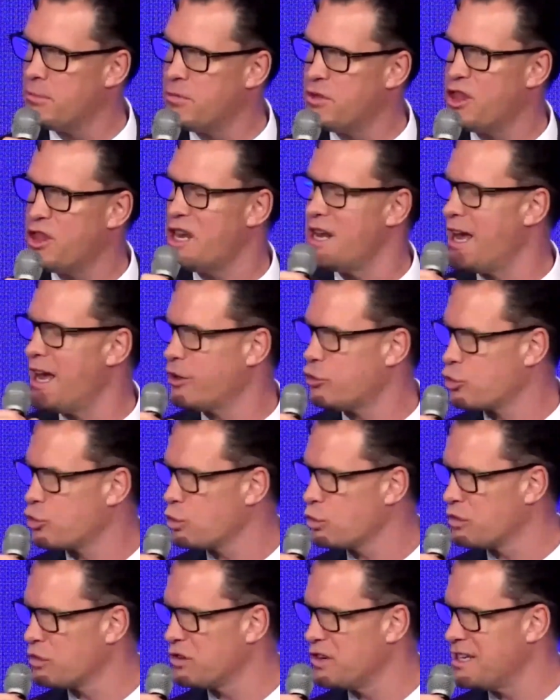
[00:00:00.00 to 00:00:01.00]
the
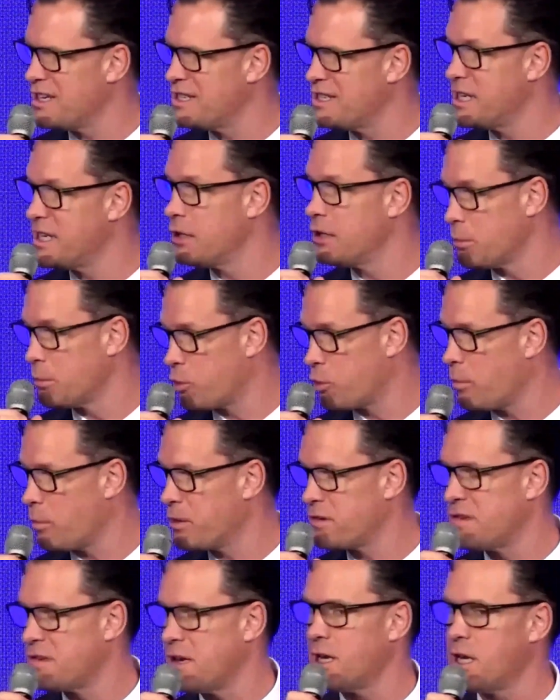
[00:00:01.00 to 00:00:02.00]
natural setting and the proper
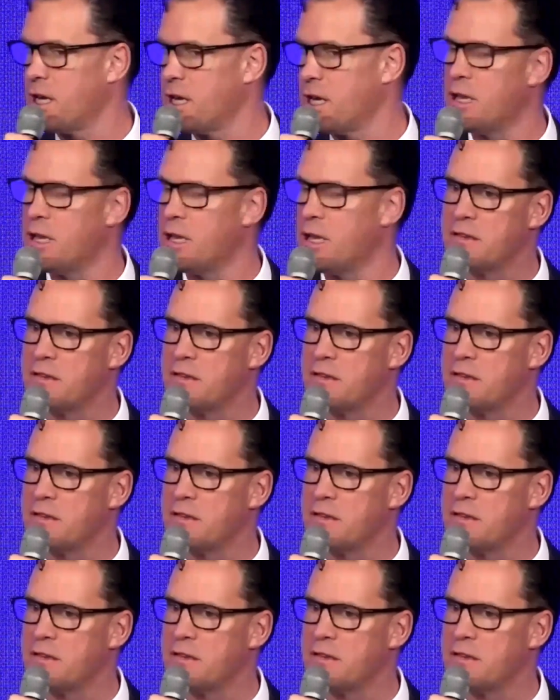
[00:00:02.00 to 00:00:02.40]
setting in this